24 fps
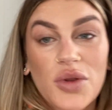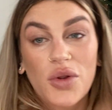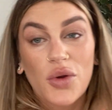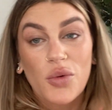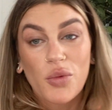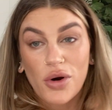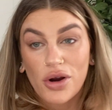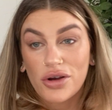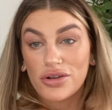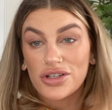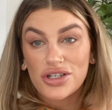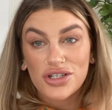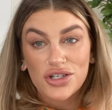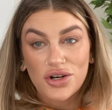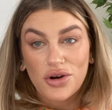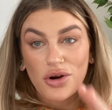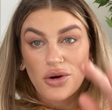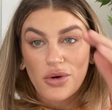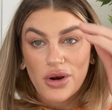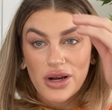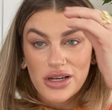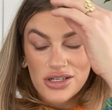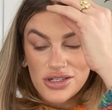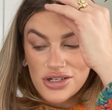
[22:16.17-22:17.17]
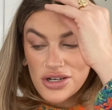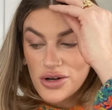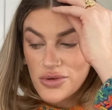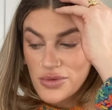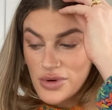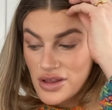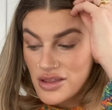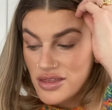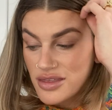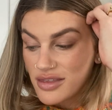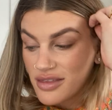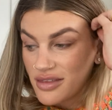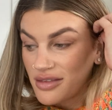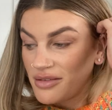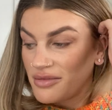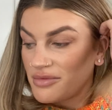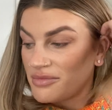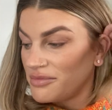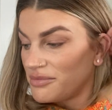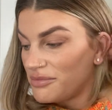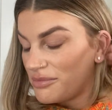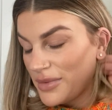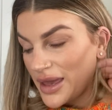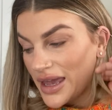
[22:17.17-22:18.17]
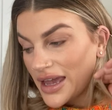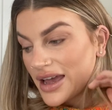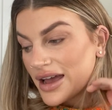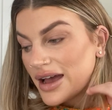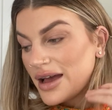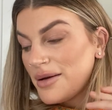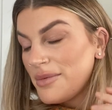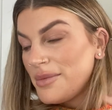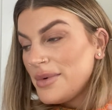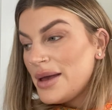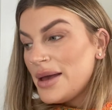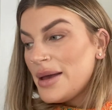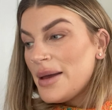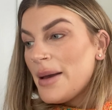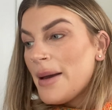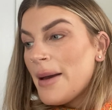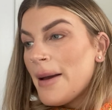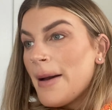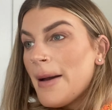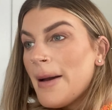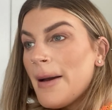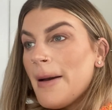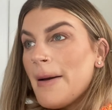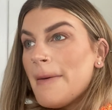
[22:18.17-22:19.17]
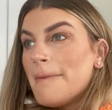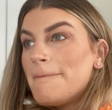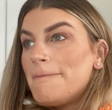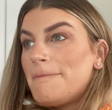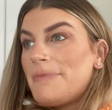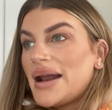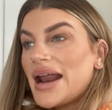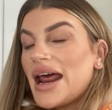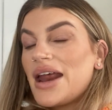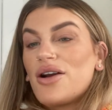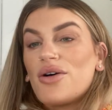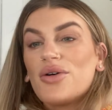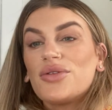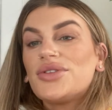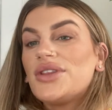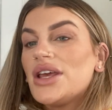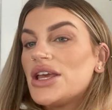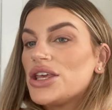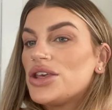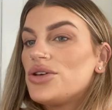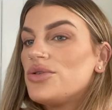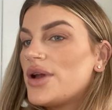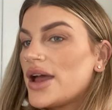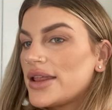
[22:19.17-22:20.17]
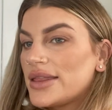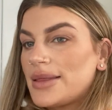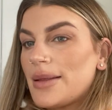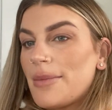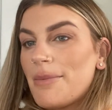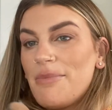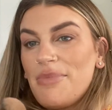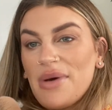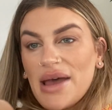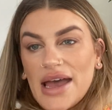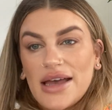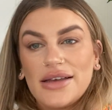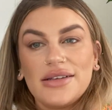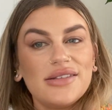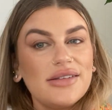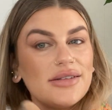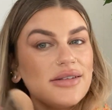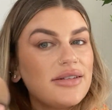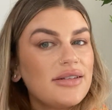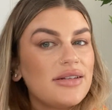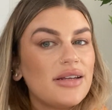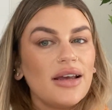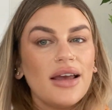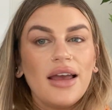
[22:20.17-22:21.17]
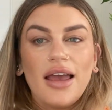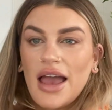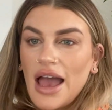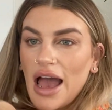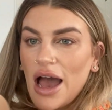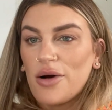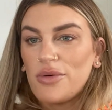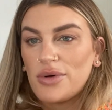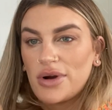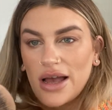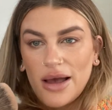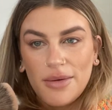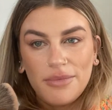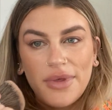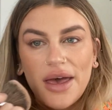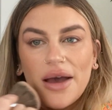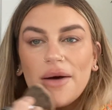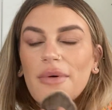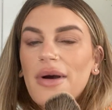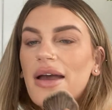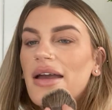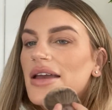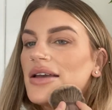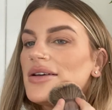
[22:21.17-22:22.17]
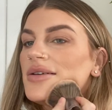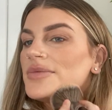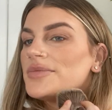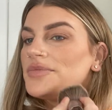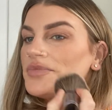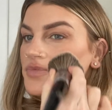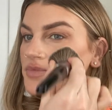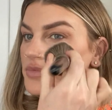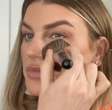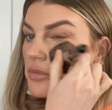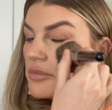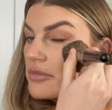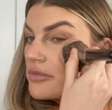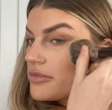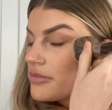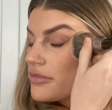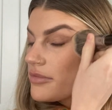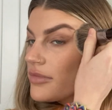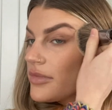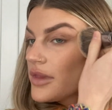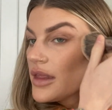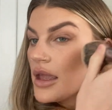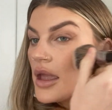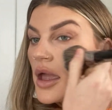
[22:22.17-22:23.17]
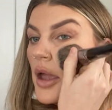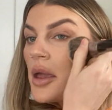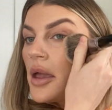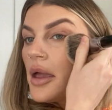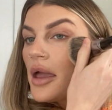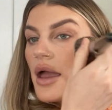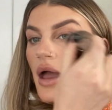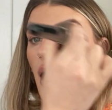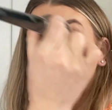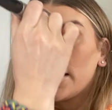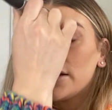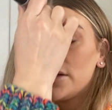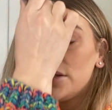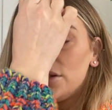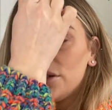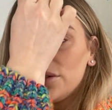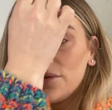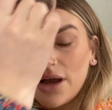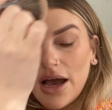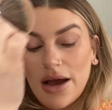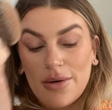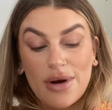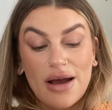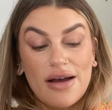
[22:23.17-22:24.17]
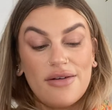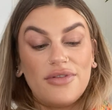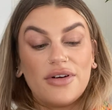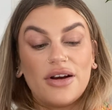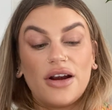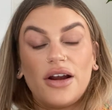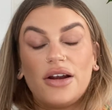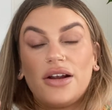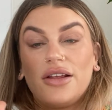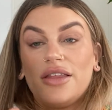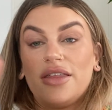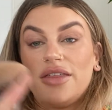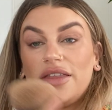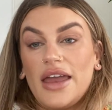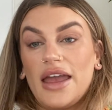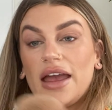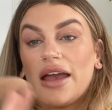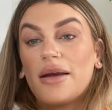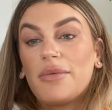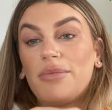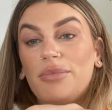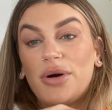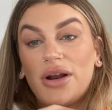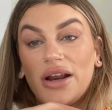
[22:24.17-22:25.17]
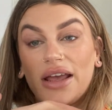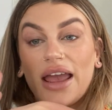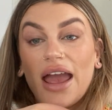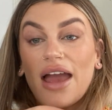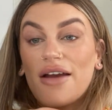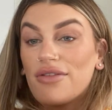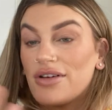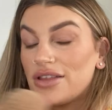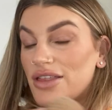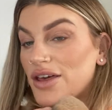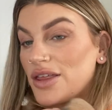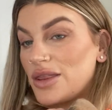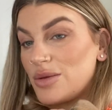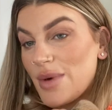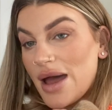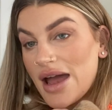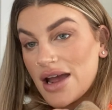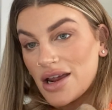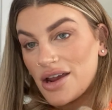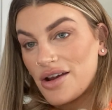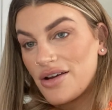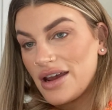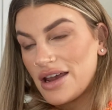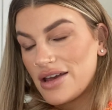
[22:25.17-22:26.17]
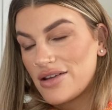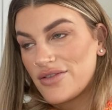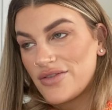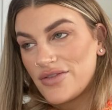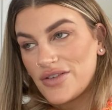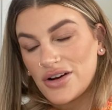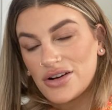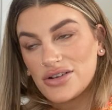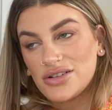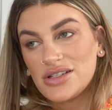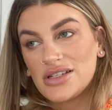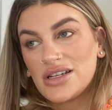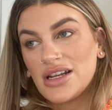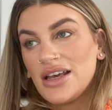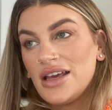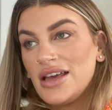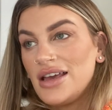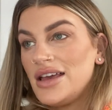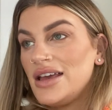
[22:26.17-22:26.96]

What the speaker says: the world is your oyster with makeup, but I don't think you get the best outcome that way. I do, however, think putting everything in the back of your hand first